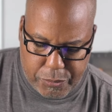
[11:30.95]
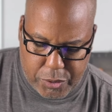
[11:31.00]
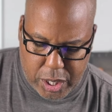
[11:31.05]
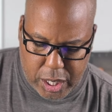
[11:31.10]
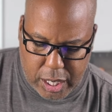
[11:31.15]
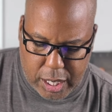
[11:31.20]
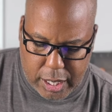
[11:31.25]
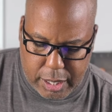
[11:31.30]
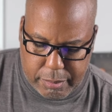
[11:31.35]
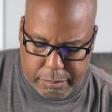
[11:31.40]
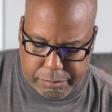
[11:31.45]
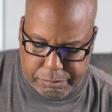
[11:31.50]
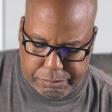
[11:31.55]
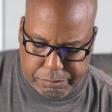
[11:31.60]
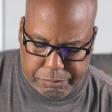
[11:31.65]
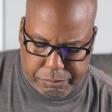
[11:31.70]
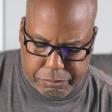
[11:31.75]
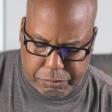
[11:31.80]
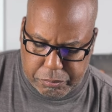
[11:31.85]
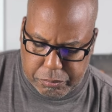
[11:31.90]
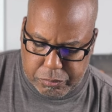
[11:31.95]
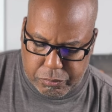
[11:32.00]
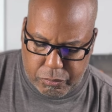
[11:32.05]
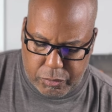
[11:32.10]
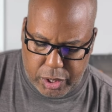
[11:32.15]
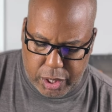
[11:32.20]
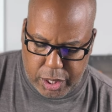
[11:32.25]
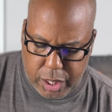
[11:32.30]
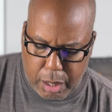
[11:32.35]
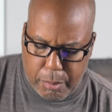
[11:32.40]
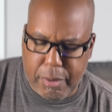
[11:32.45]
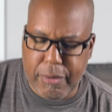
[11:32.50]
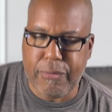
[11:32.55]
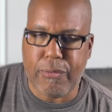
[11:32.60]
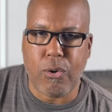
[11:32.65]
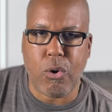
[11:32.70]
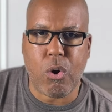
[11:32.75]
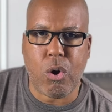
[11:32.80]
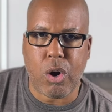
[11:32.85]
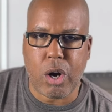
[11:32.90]
Number
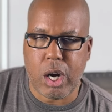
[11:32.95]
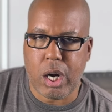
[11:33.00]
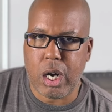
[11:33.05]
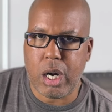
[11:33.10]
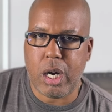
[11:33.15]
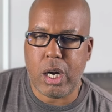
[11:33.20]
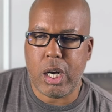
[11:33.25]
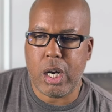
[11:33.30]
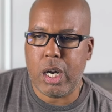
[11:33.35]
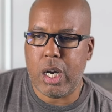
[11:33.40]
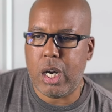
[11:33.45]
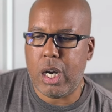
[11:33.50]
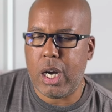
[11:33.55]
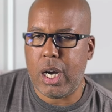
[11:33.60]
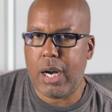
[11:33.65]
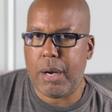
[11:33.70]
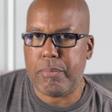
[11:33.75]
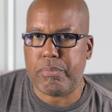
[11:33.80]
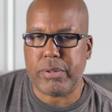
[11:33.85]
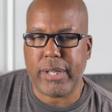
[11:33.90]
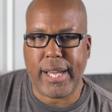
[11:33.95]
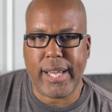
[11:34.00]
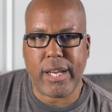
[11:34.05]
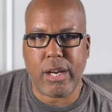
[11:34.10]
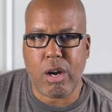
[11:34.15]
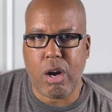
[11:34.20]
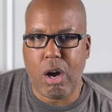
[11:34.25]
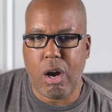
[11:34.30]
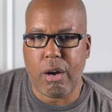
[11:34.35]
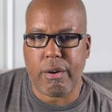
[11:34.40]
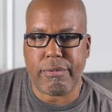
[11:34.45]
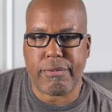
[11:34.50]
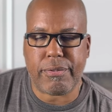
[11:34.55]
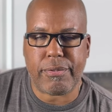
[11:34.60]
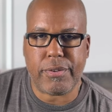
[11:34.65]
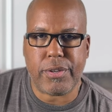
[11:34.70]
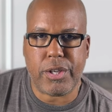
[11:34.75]
four, playing golf.